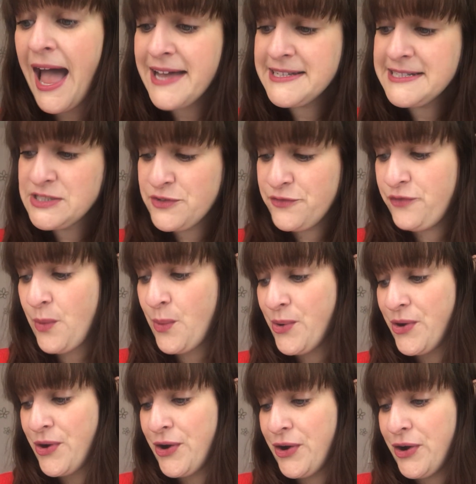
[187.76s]
As
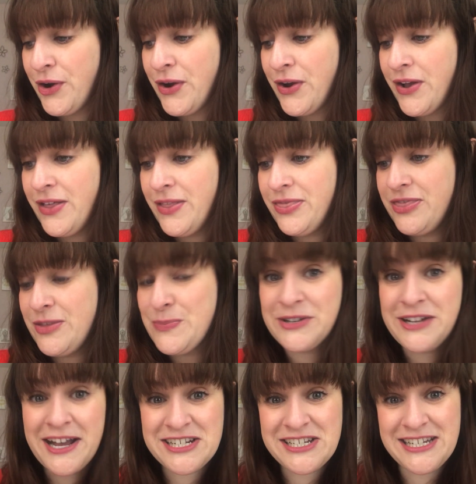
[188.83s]
for the
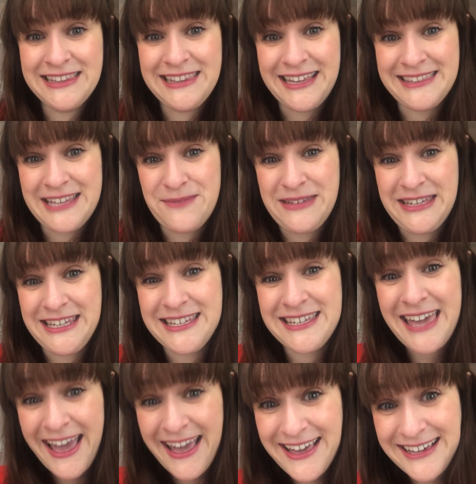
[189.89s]
production let them eat
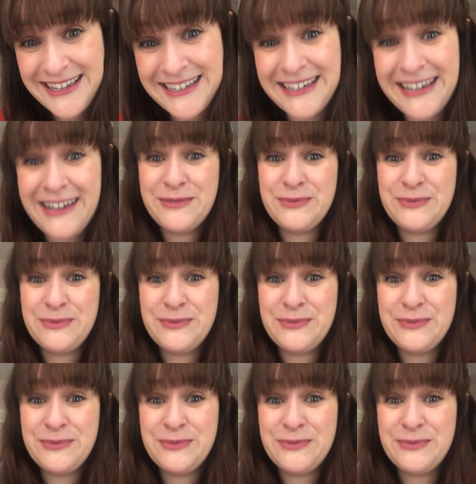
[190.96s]
cake.